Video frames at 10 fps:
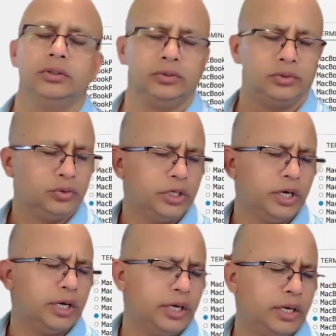do
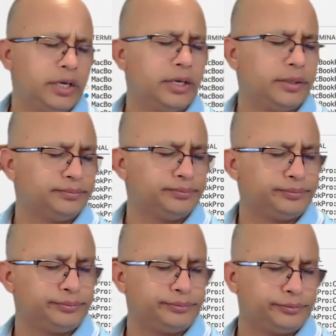the
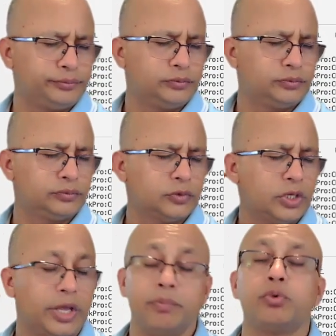
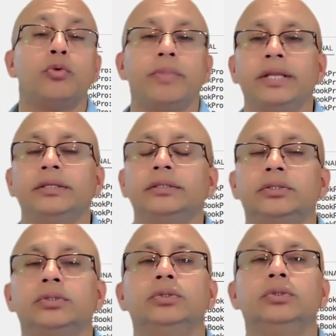
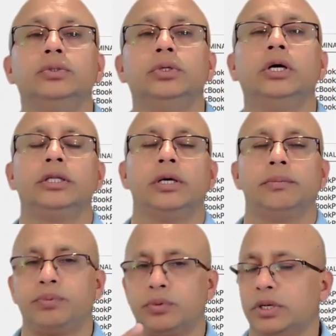improvement to the
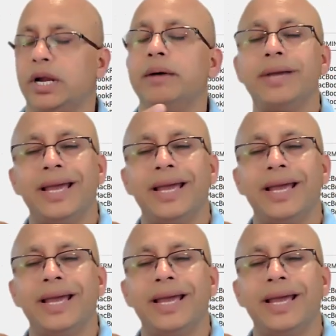program,